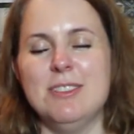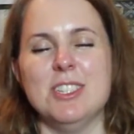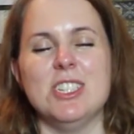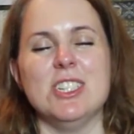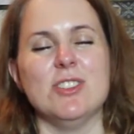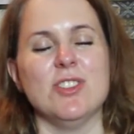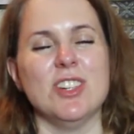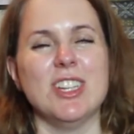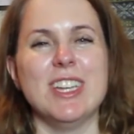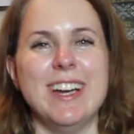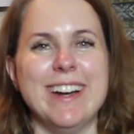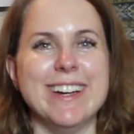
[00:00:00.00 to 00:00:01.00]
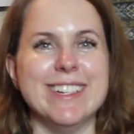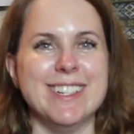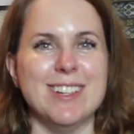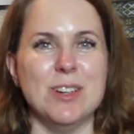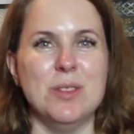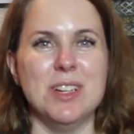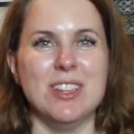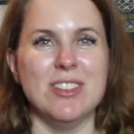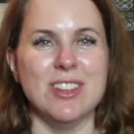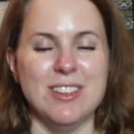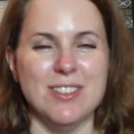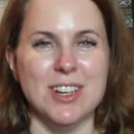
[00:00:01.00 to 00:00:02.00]
which is really hard to do when you
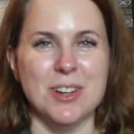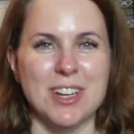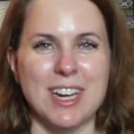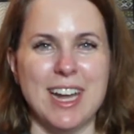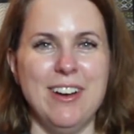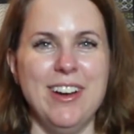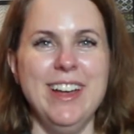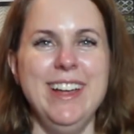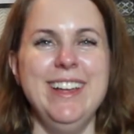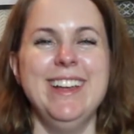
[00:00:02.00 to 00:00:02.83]
live in Okinawa.